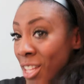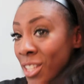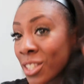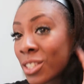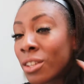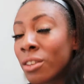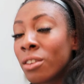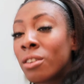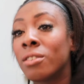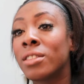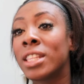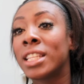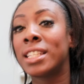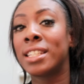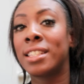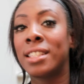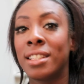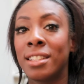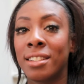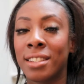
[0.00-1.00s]
So this
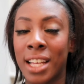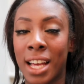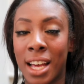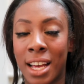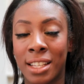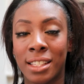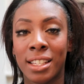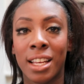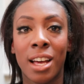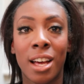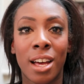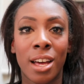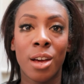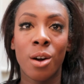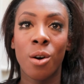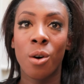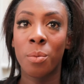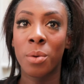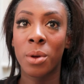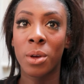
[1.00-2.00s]
is the look, guys. I
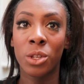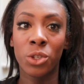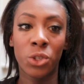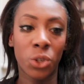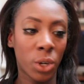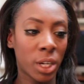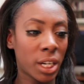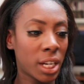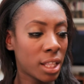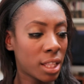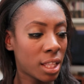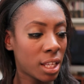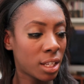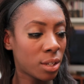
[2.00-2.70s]
hope you enjoyed it.